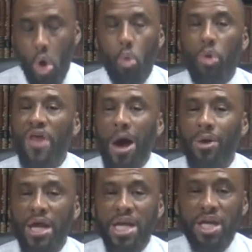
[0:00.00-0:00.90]

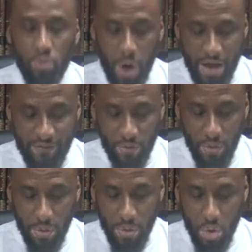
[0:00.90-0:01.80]
without any
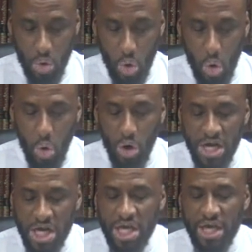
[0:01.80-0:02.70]
rival, or
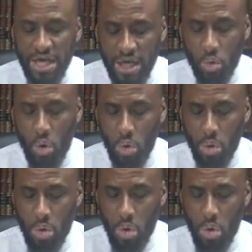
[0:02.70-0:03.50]
any equal,